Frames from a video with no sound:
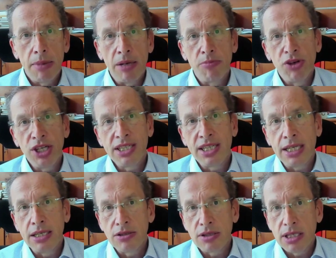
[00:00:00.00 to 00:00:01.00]
and bring the
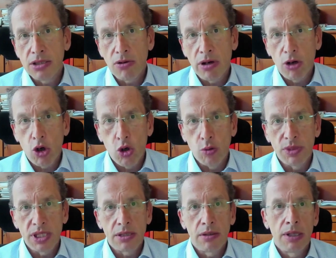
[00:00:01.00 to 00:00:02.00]
internet to our
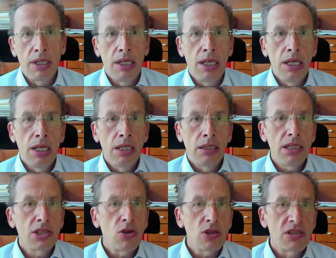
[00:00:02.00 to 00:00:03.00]
homes.
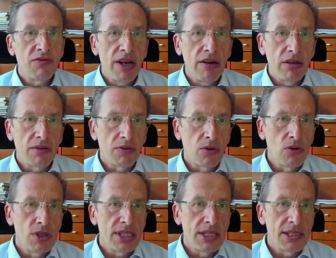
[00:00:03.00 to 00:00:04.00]
These costs vary, of
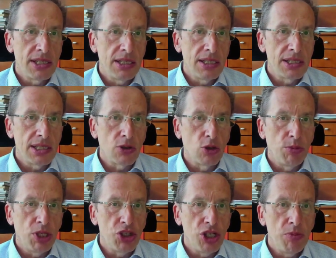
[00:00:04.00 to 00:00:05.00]
course. In cities, it
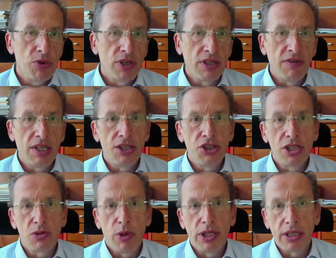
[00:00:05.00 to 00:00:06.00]
could be cheaper. In
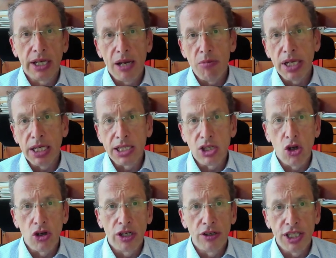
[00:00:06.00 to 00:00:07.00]
villages where the cabling is
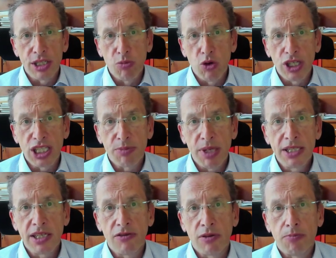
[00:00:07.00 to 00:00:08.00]
longer, is more
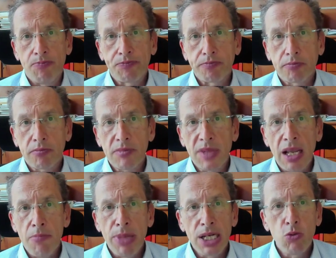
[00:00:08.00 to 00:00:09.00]
expensive.
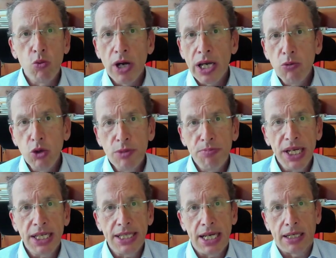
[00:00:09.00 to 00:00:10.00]
But why would
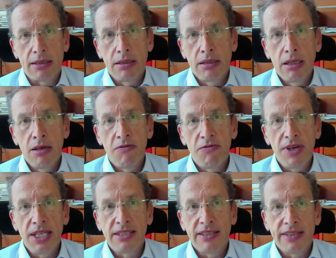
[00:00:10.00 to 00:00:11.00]
big tech
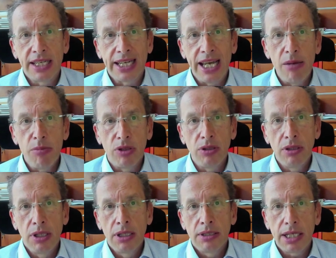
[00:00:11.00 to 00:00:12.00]
fund the
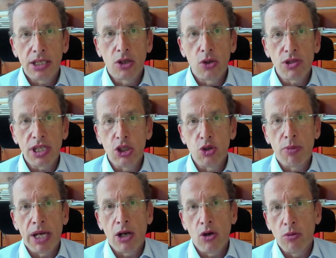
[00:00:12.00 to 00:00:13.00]
cable that goes into
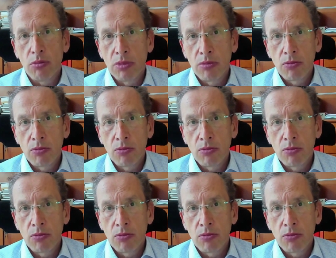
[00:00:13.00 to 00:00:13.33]
my home